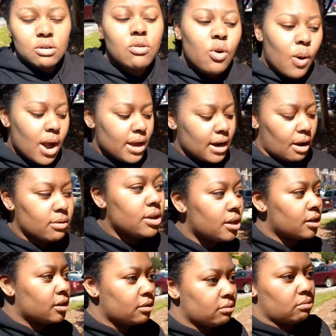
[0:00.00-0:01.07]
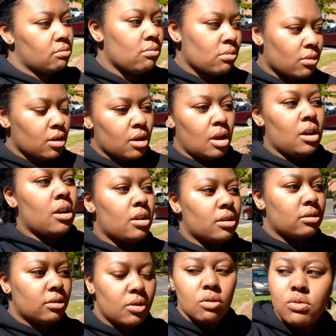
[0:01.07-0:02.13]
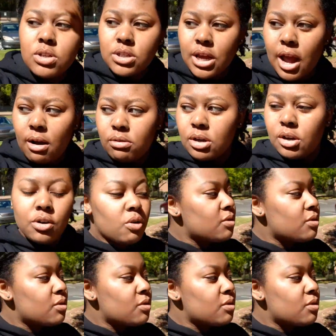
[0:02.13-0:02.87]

so quiet out here. No one's out. No